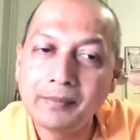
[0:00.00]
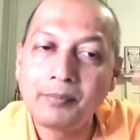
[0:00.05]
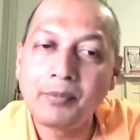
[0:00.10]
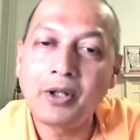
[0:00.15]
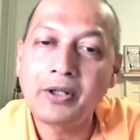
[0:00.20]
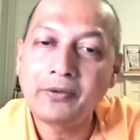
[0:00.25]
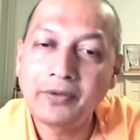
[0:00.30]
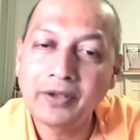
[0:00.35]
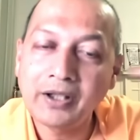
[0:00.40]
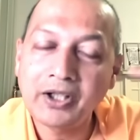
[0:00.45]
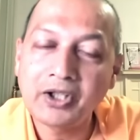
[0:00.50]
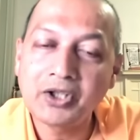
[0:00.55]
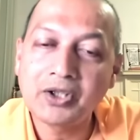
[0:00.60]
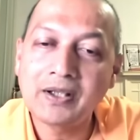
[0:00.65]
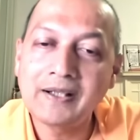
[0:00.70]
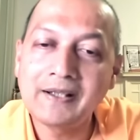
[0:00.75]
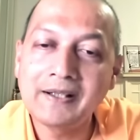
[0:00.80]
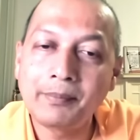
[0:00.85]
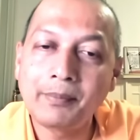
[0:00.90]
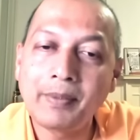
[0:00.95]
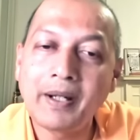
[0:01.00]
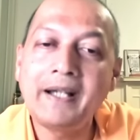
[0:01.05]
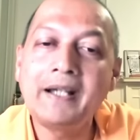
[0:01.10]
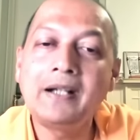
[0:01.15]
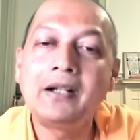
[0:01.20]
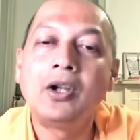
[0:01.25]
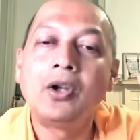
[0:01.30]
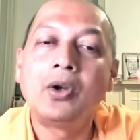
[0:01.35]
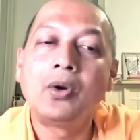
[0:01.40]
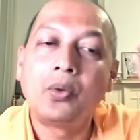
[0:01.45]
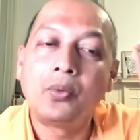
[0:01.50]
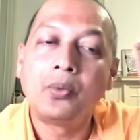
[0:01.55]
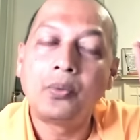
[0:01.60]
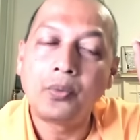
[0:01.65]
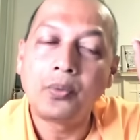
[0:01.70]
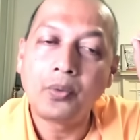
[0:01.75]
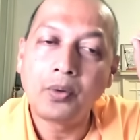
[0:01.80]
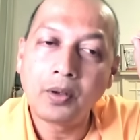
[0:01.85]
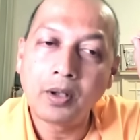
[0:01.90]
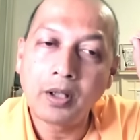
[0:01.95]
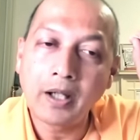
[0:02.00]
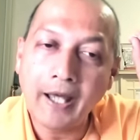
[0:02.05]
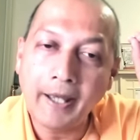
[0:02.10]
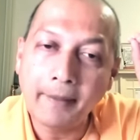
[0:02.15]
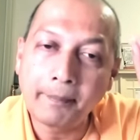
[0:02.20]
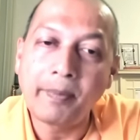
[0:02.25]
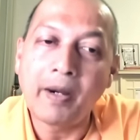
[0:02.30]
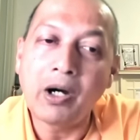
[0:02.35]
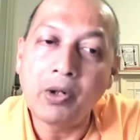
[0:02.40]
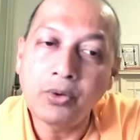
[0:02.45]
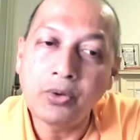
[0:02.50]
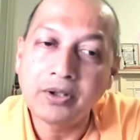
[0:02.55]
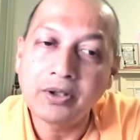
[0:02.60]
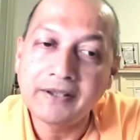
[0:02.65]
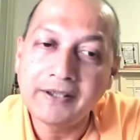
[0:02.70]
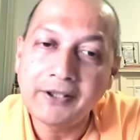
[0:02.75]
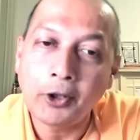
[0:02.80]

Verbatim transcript: modification in the mind about the